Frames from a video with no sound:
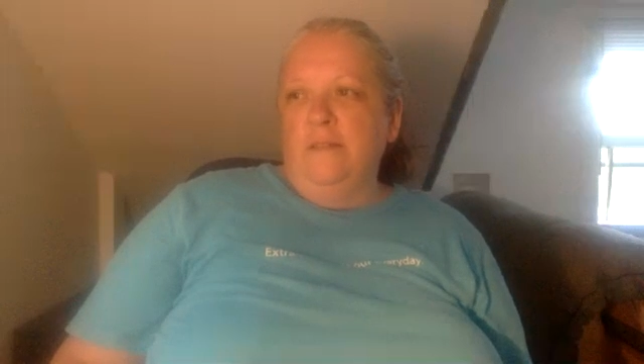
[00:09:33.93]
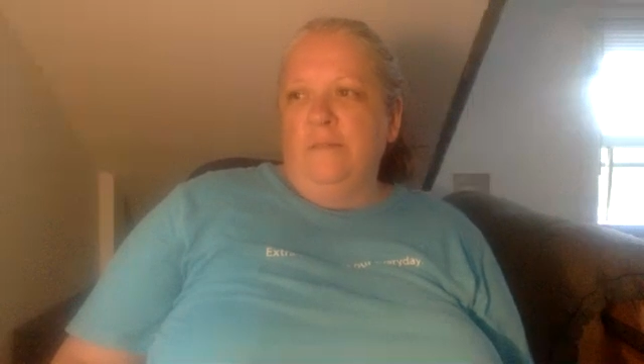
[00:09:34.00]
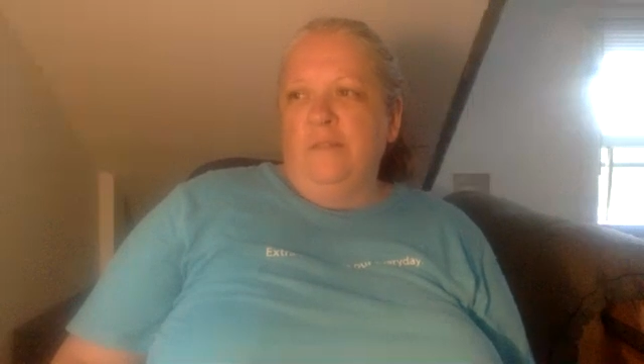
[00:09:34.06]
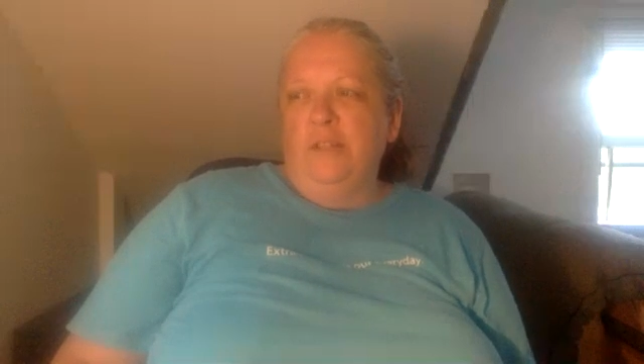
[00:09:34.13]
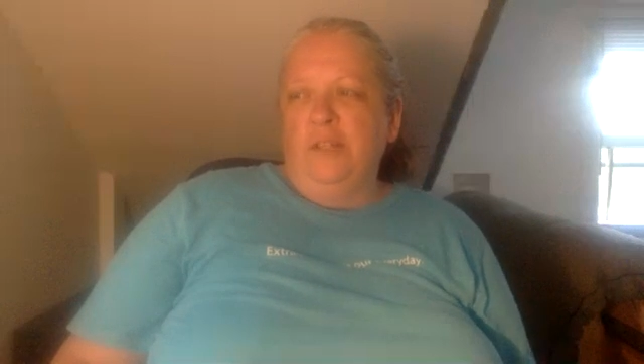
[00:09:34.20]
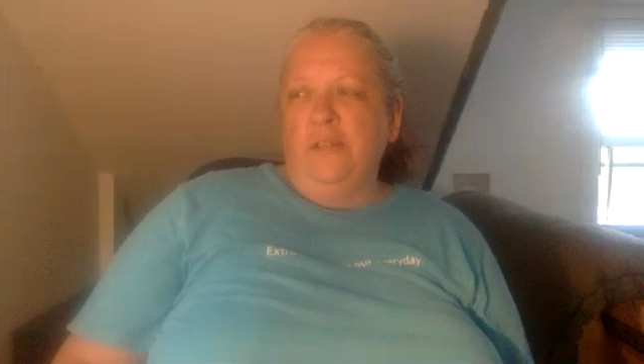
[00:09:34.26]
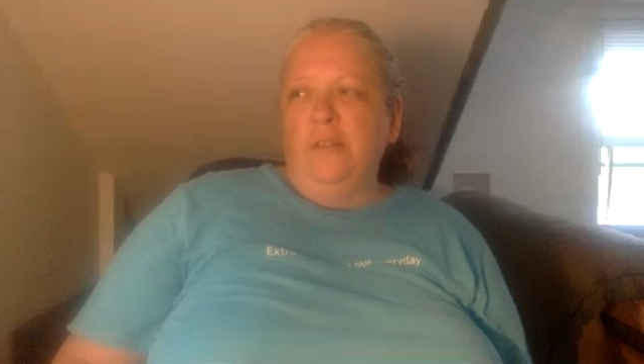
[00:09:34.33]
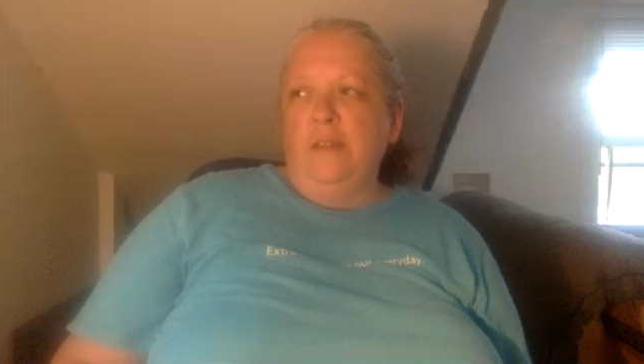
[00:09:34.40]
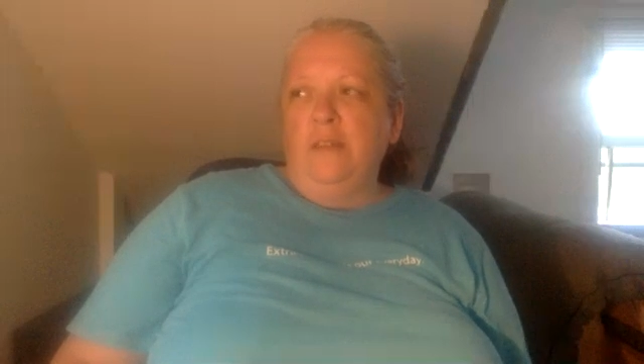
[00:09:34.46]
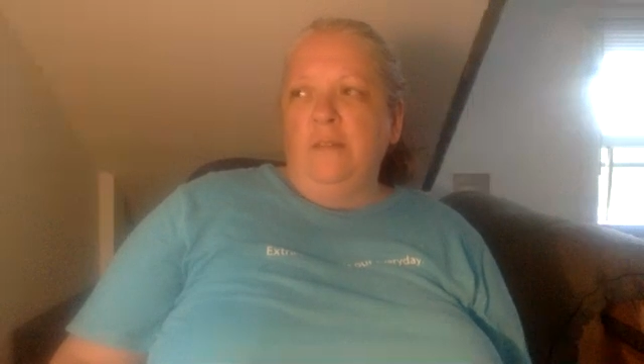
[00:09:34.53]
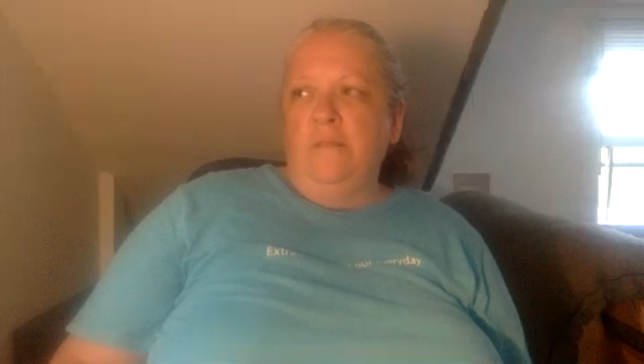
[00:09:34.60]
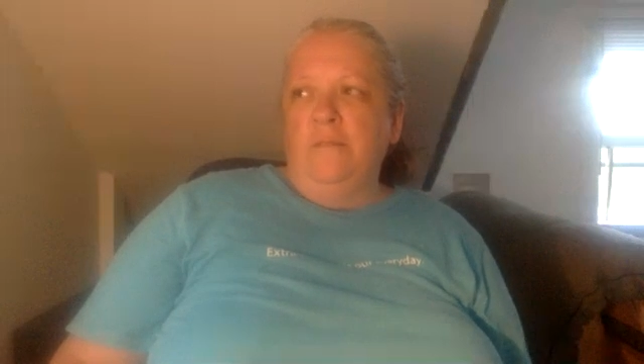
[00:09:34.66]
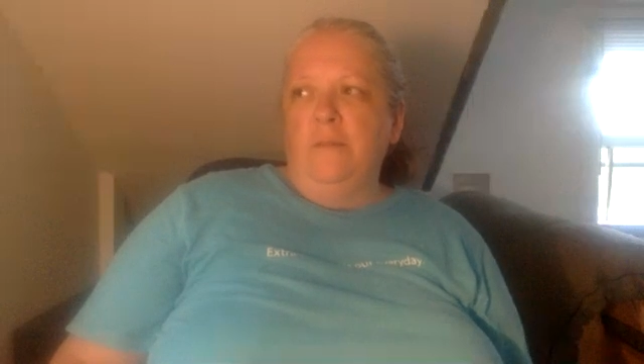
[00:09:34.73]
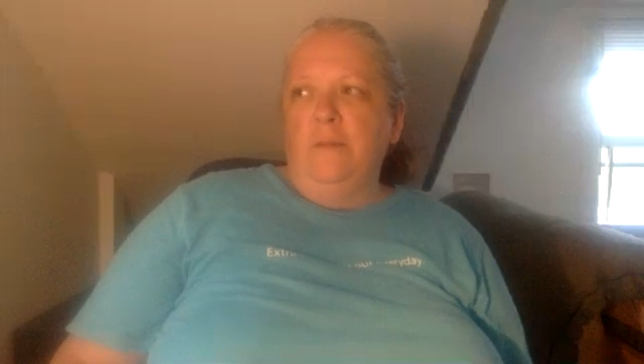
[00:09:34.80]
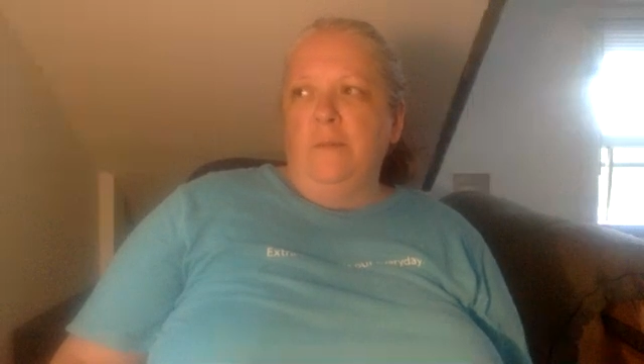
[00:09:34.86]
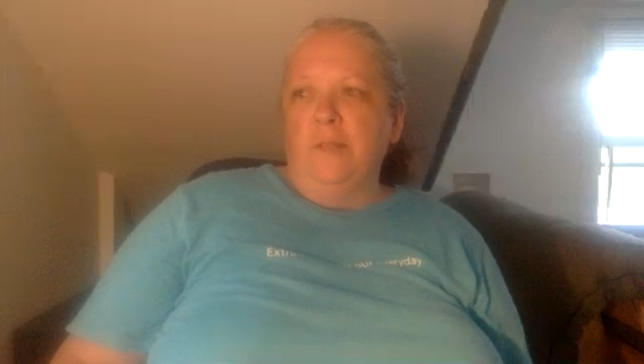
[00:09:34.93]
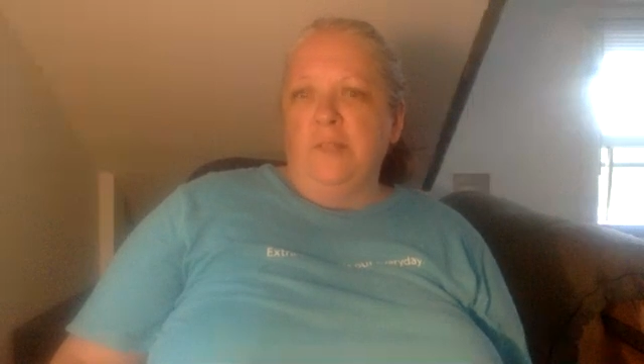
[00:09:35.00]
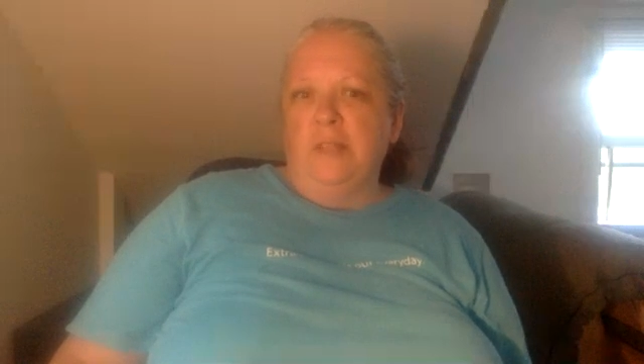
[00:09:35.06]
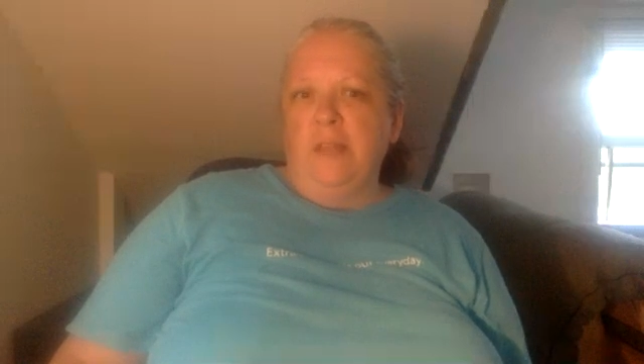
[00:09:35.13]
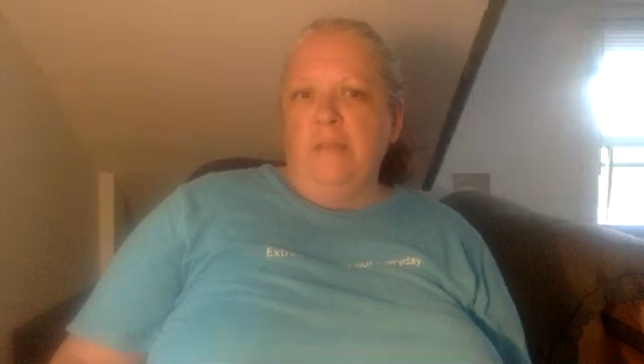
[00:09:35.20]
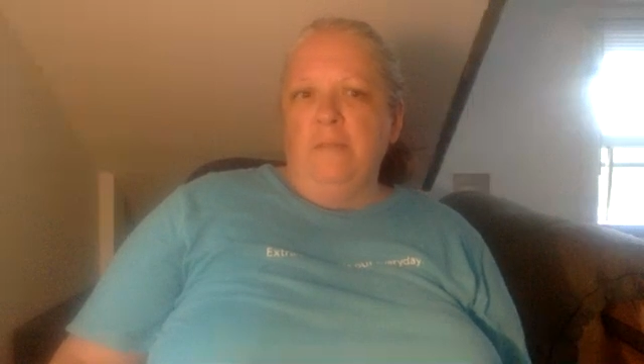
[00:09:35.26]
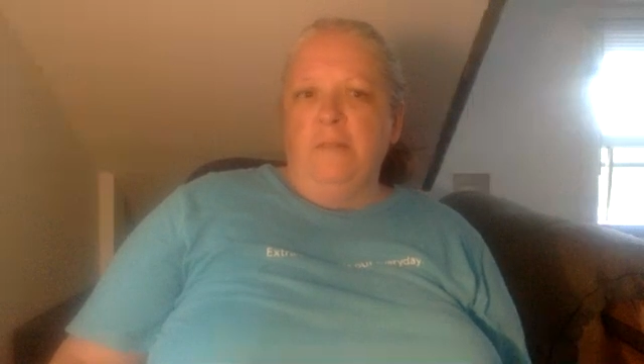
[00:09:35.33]
originally where we're
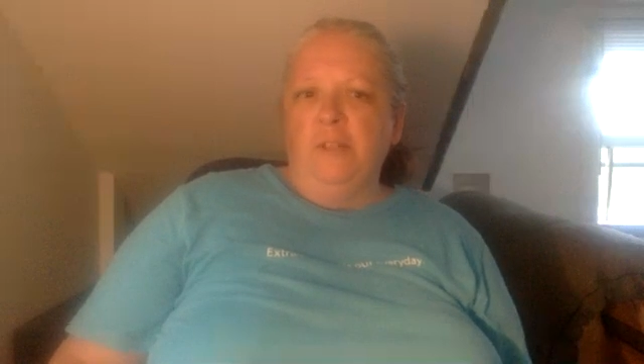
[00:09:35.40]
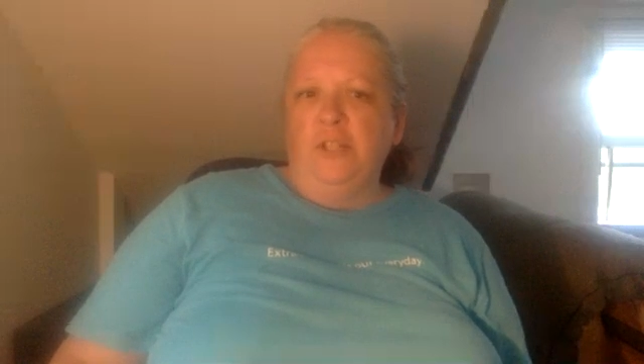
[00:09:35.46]
staying,